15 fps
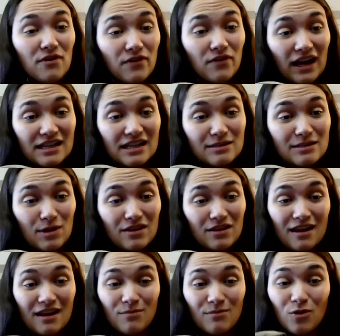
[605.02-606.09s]
facts about
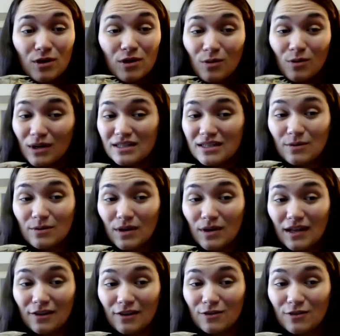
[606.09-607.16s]
them, or you want to see what
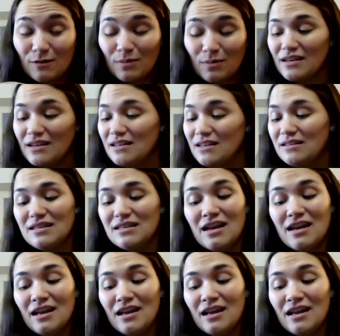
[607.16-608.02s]
color their blood is,